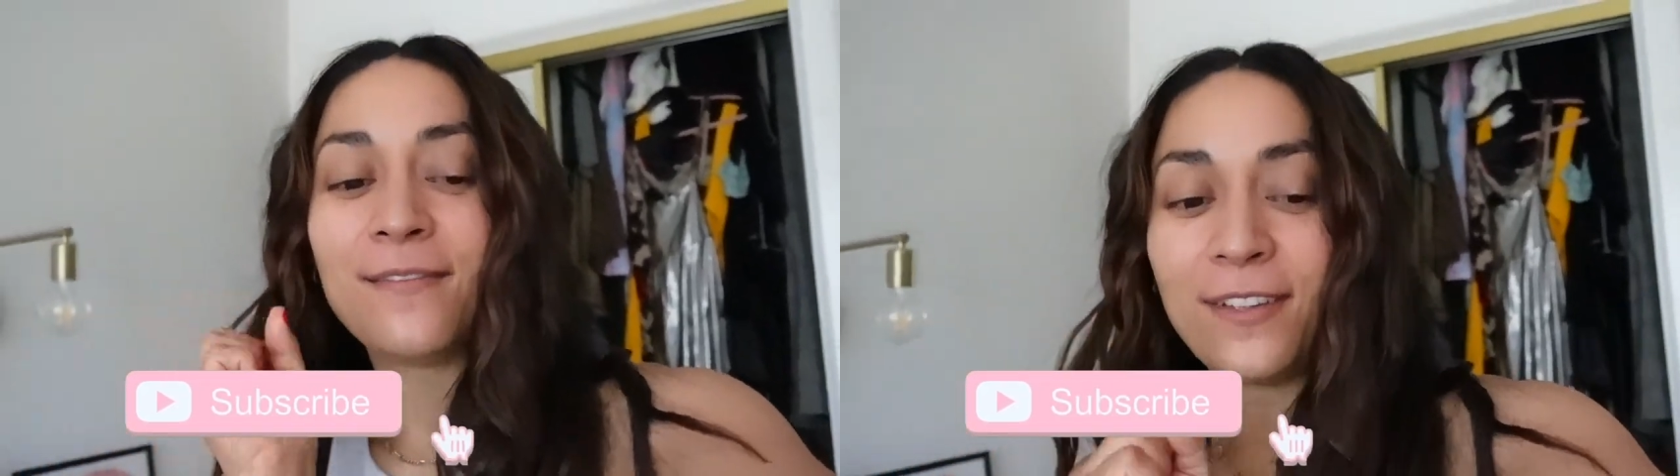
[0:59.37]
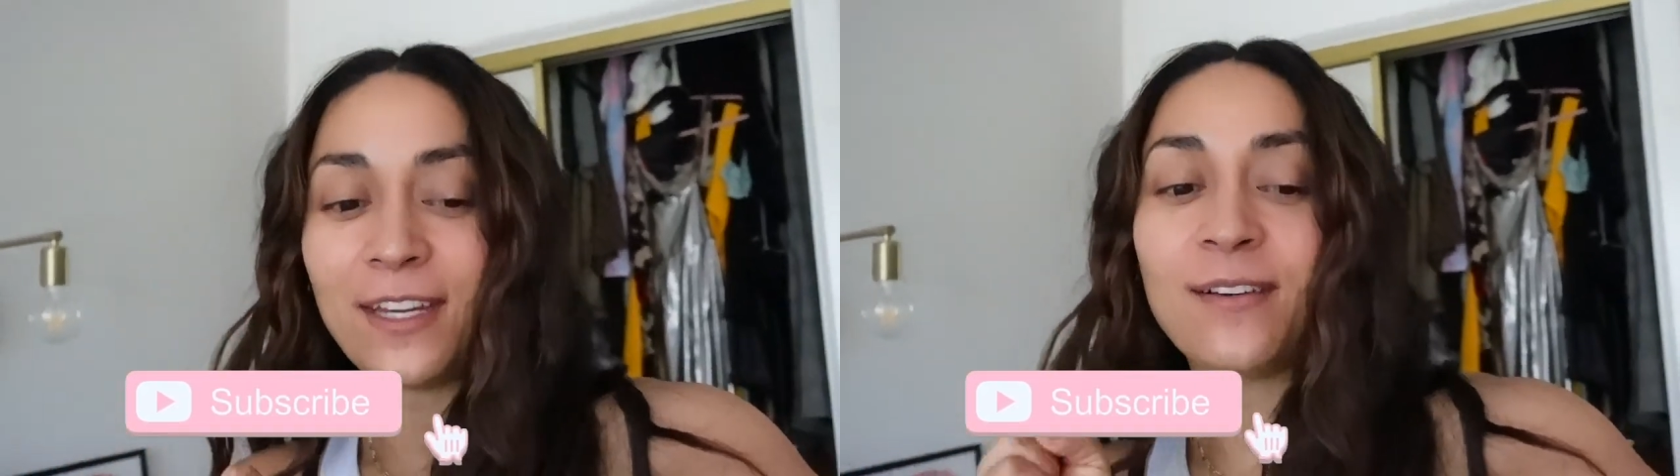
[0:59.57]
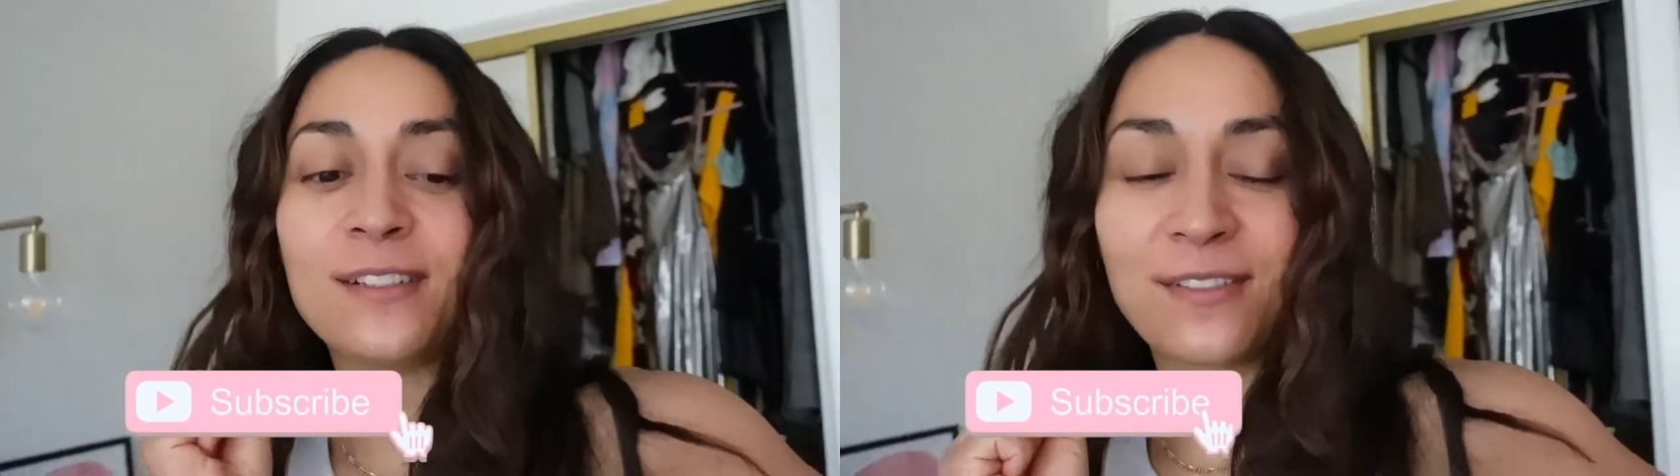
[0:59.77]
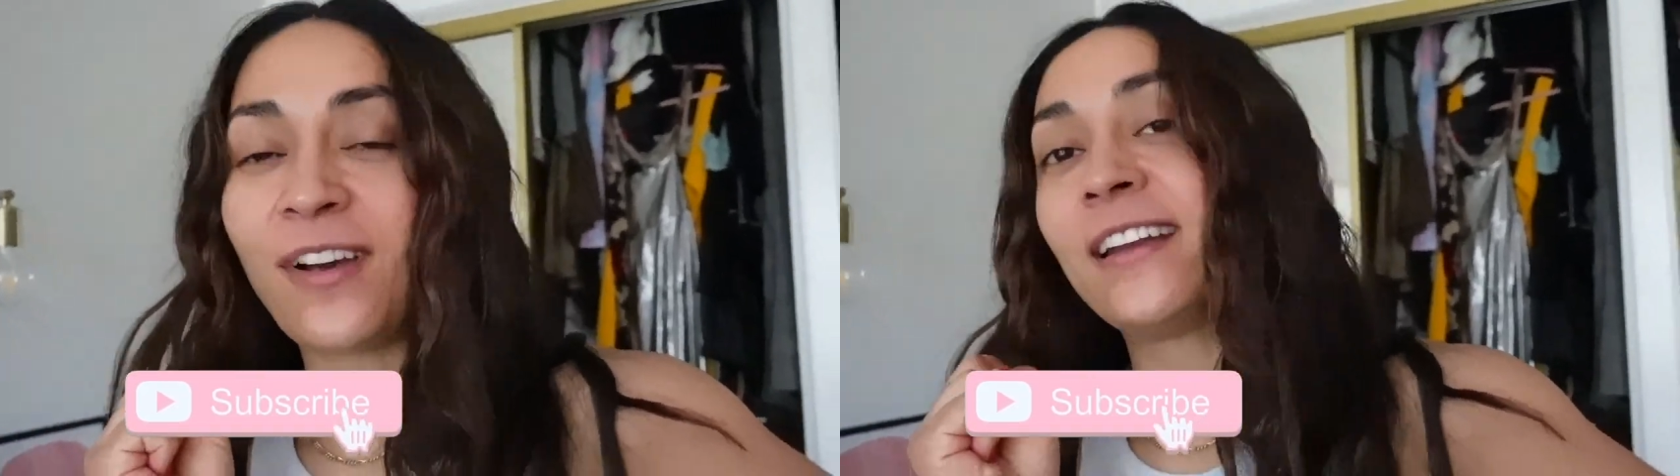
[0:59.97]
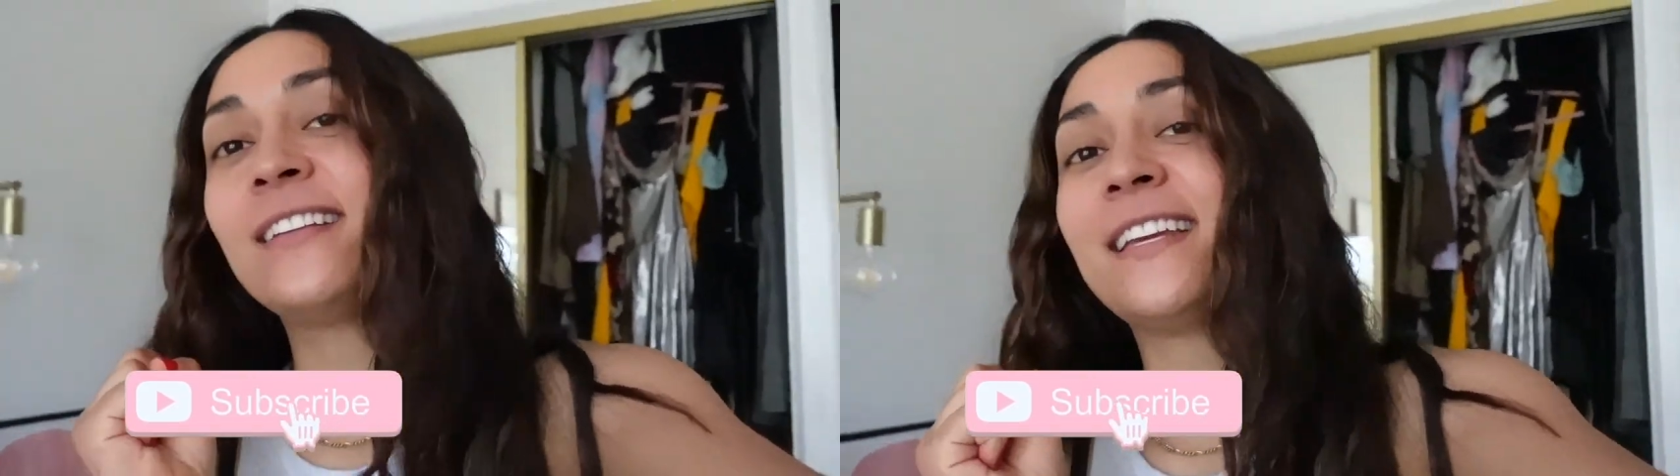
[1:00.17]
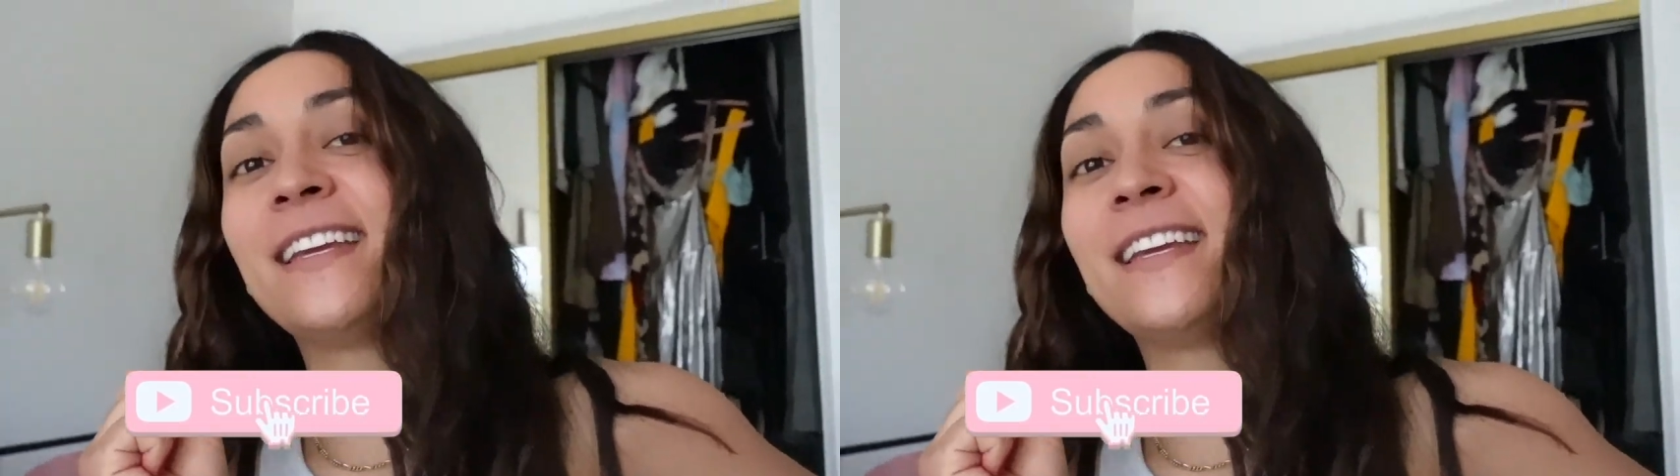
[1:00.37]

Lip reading: video is finally